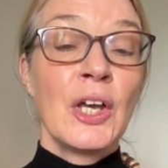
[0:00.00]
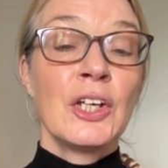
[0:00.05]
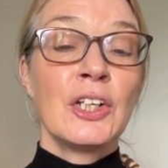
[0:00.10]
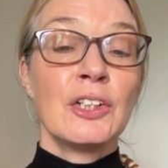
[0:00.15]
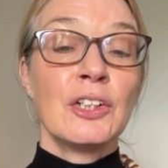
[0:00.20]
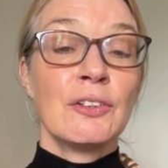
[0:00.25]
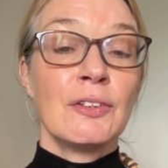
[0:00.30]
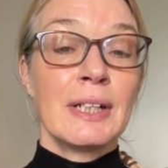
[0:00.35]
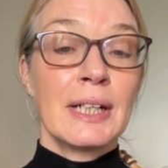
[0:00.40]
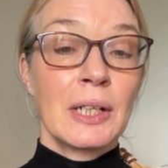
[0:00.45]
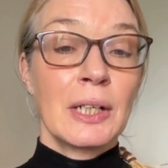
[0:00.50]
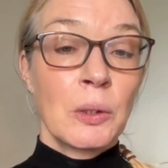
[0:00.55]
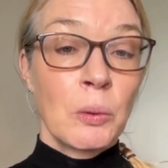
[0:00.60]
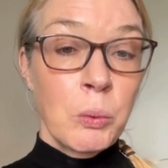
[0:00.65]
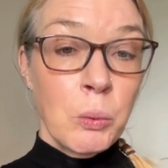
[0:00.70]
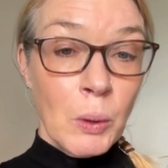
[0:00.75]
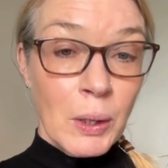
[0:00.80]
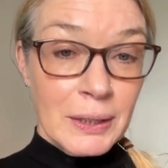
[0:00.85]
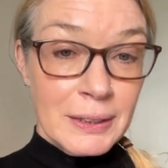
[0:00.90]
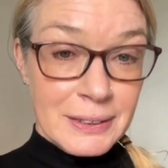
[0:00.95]
Your
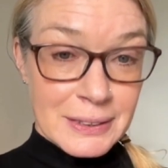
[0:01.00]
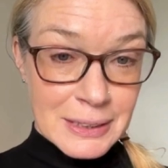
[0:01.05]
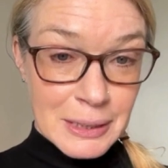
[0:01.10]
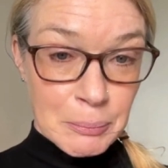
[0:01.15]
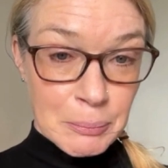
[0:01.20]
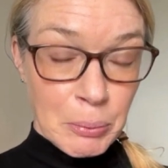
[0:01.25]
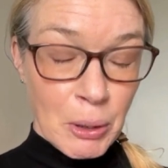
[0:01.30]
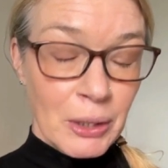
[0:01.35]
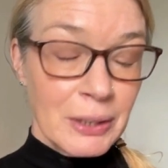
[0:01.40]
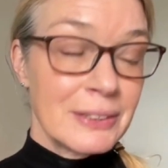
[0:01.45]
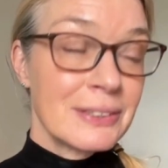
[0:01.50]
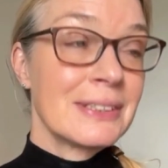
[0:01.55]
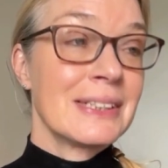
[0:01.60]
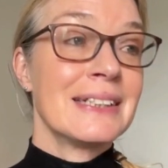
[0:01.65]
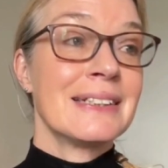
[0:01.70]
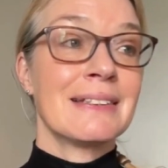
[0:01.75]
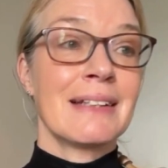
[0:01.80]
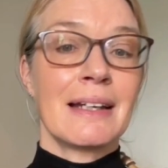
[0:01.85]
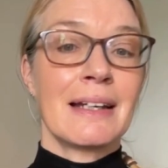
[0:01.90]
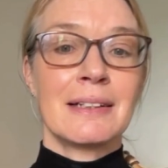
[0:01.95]
equality
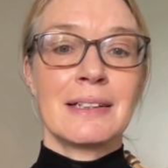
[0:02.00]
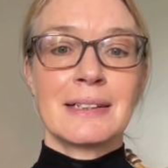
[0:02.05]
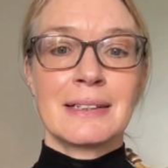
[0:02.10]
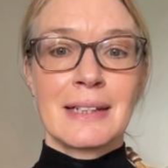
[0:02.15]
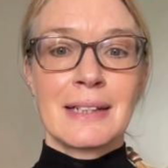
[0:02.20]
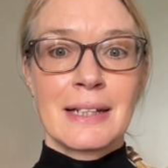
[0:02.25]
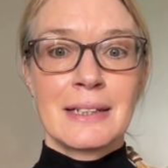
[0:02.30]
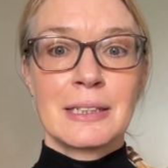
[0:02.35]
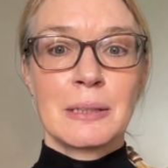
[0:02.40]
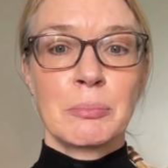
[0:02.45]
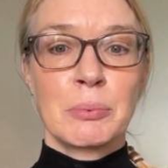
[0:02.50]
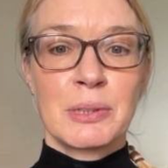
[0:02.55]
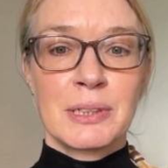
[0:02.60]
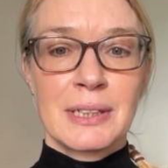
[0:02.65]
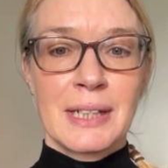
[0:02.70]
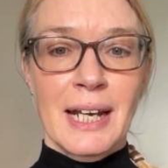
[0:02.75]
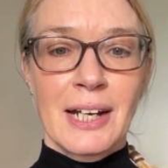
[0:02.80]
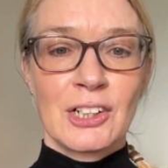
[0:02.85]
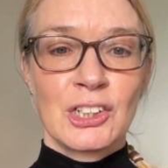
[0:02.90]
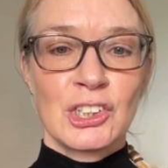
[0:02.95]
policies and your data
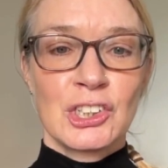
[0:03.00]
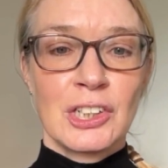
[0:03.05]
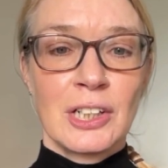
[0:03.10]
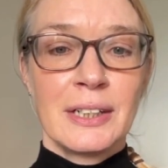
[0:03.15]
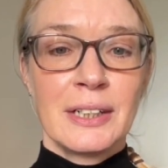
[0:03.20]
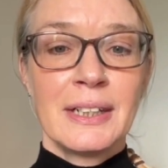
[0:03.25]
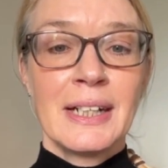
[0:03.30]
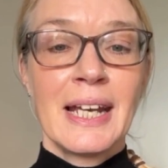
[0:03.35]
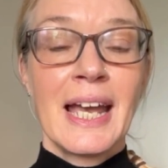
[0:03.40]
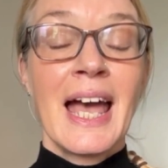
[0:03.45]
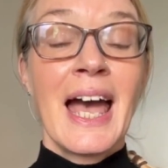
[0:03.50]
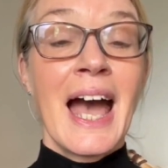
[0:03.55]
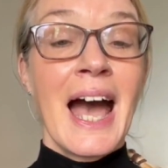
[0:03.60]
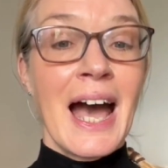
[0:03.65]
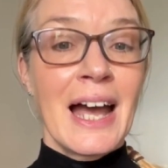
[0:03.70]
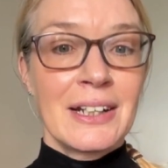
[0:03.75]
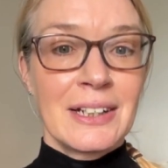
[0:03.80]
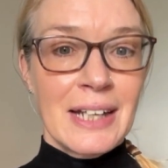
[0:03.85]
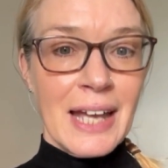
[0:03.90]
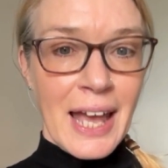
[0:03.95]
protection
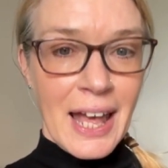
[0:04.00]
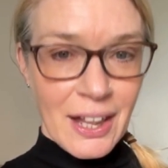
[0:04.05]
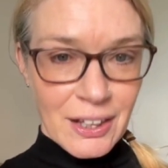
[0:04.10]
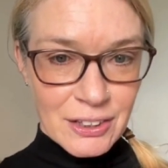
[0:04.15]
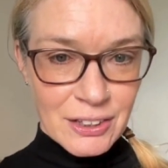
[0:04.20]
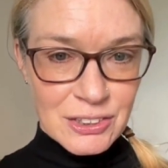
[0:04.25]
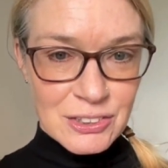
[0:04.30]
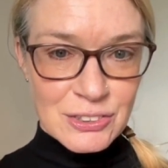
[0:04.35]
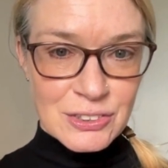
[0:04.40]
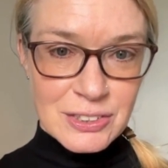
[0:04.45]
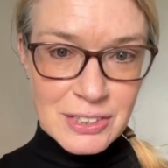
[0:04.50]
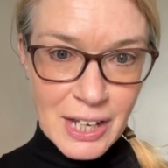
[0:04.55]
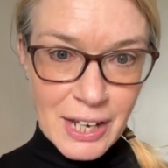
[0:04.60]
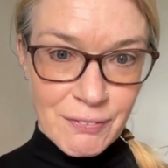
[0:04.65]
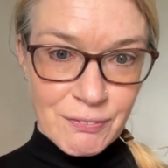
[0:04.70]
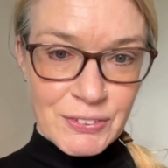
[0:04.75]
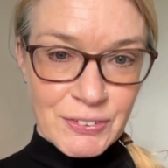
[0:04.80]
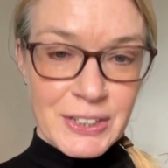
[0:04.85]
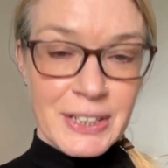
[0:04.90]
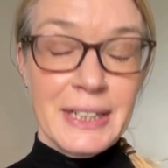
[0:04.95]
and your health and
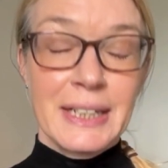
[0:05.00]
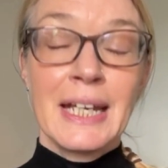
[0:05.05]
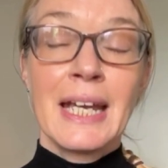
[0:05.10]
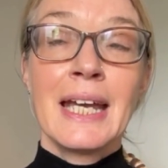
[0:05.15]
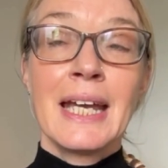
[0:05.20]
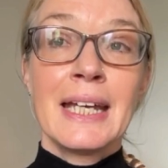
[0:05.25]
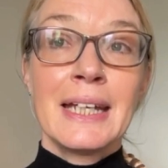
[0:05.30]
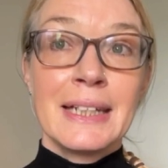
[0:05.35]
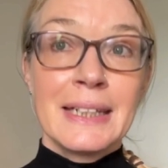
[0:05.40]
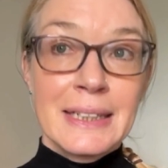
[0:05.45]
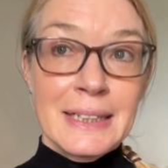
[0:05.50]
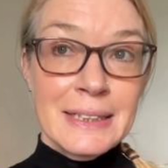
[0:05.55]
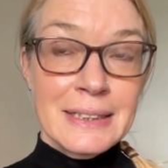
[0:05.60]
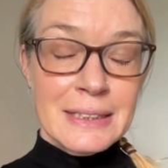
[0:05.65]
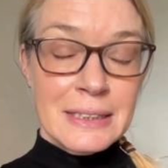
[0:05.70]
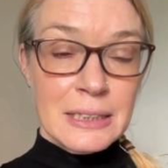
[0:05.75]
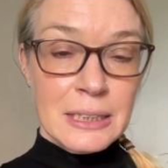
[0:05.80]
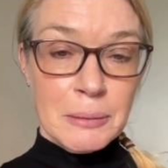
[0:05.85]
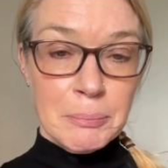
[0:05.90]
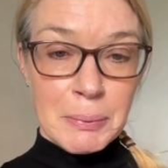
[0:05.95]
safety
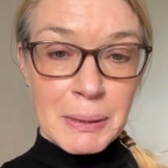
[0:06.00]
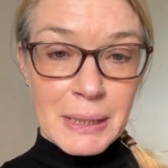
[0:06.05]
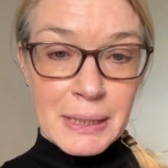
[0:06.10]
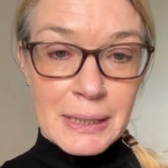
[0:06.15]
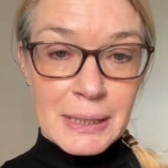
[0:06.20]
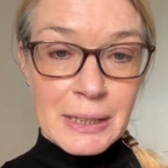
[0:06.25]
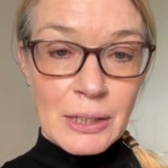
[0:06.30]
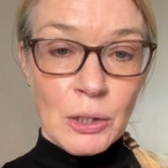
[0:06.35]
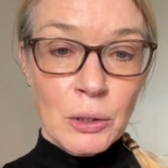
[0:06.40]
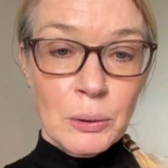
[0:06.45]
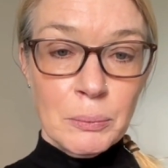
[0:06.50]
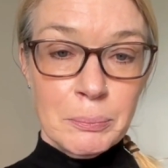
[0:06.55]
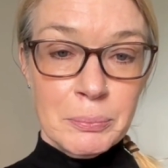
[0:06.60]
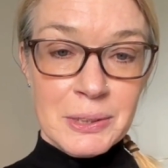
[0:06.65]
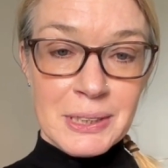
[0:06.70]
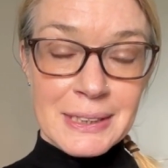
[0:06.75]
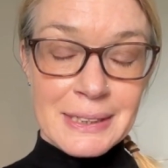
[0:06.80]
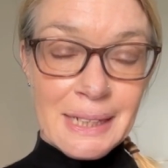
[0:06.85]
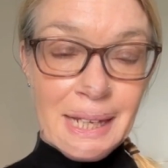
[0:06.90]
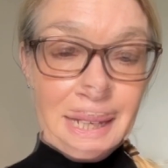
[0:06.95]
needs to be up
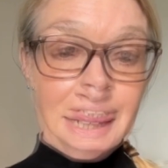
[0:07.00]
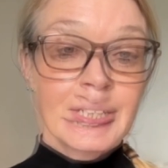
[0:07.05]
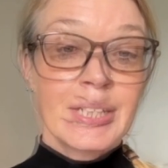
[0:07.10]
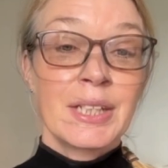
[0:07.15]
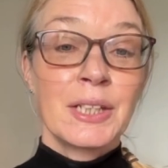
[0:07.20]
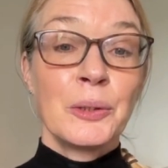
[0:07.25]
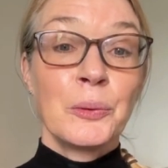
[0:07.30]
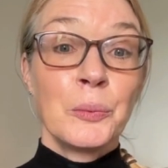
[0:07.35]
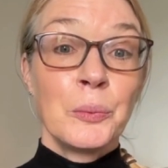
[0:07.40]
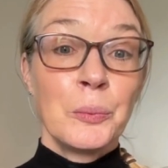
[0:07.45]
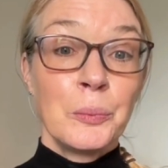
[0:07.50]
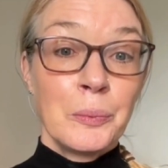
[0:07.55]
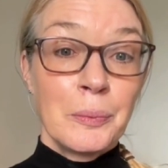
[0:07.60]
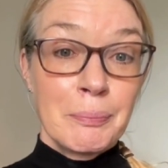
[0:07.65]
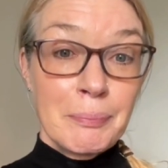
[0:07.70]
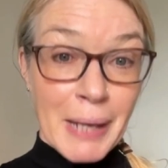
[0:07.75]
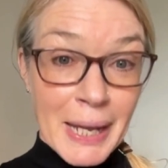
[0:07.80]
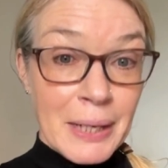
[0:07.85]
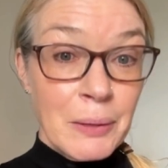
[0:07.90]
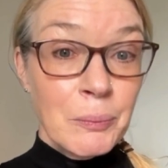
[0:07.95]
to date. You
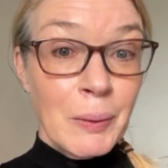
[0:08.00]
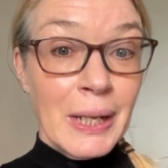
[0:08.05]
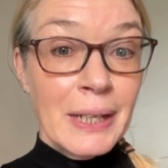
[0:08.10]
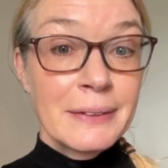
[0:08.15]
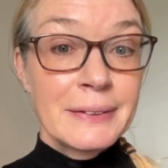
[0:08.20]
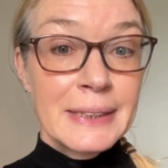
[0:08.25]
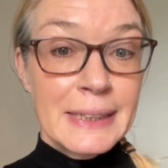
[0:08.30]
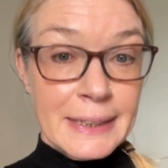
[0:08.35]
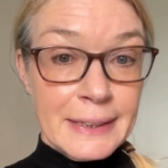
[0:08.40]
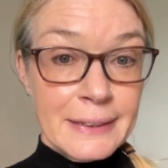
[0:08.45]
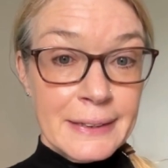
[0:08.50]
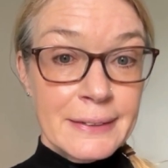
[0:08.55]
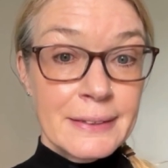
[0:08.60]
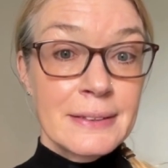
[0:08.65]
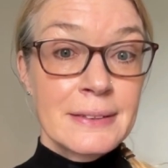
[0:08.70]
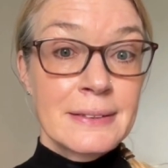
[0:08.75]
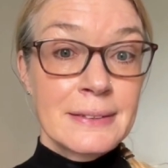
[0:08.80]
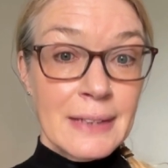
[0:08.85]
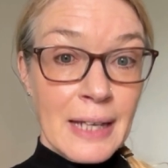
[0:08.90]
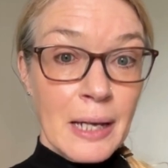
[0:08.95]
may well need the
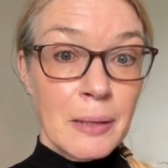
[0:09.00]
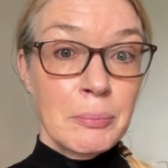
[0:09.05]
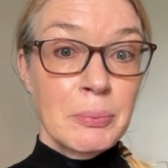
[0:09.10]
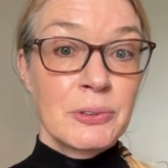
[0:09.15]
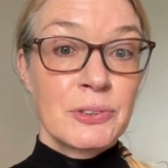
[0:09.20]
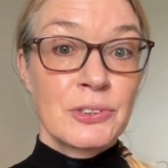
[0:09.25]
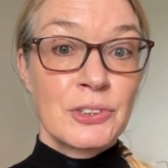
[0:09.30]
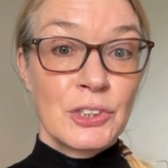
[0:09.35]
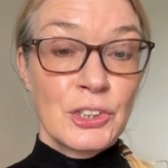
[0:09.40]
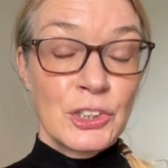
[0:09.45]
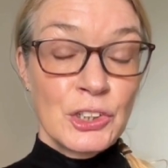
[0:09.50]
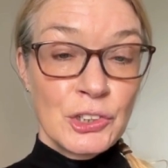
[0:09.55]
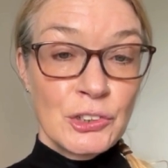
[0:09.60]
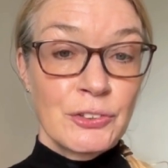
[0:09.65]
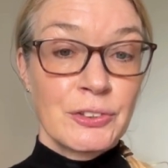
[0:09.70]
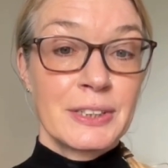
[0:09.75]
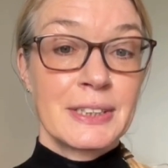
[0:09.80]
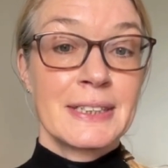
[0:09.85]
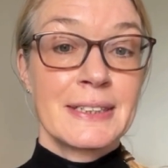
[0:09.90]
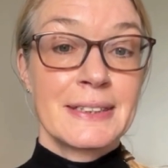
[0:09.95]
cyber
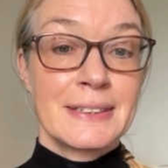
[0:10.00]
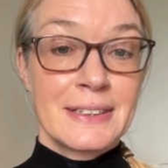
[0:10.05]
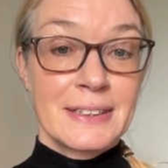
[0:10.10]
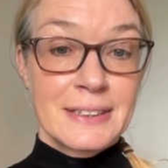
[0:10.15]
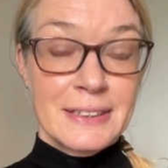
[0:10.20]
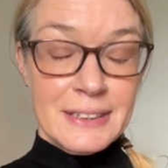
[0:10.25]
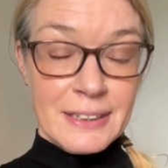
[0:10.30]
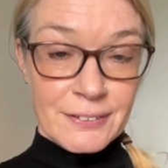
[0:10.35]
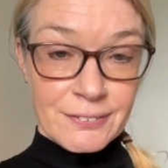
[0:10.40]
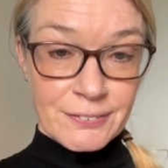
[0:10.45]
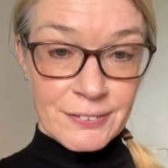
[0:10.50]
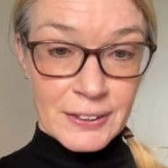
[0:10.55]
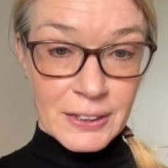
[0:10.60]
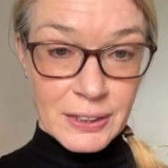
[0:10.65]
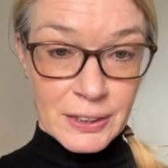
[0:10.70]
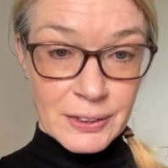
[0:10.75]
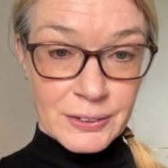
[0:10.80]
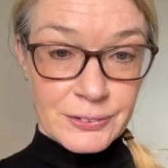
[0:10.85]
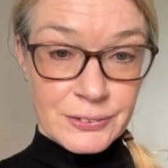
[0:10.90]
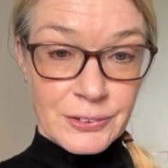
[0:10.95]
security
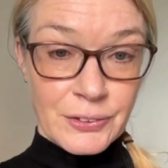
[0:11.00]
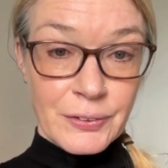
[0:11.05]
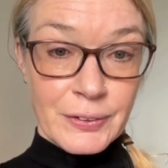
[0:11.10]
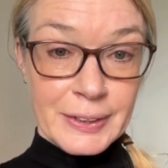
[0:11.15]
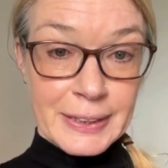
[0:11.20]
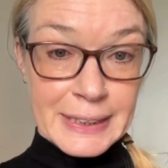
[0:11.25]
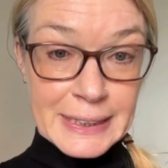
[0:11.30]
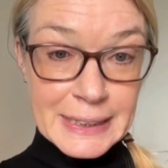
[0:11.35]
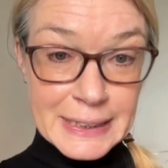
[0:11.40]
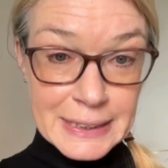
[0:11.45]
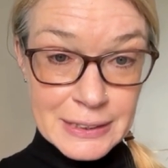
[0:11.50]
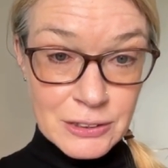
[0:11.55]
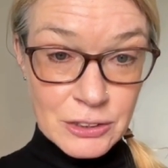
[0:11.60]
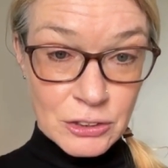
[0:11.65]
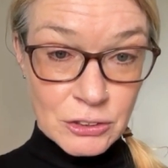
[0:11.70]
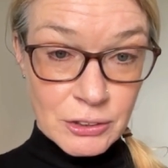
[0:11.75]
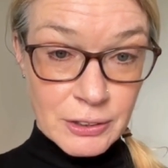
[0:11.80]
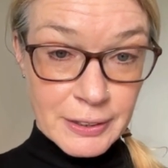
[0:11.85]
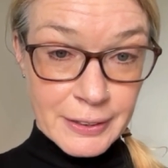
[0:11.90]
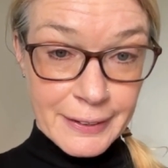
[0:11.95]
certificate, so you'll need
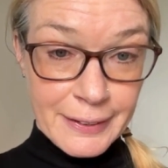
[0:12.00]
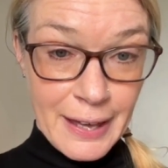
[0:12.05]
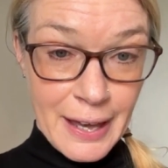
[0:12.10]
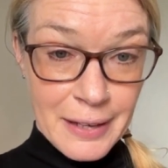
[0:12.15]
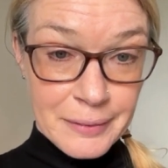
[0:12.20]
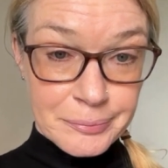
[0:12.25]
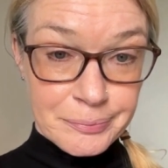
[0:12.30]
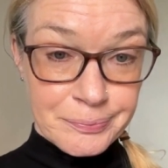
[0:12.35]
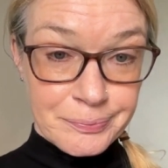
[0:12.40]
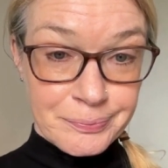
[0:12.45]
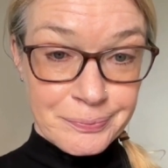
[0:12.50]
to look at that.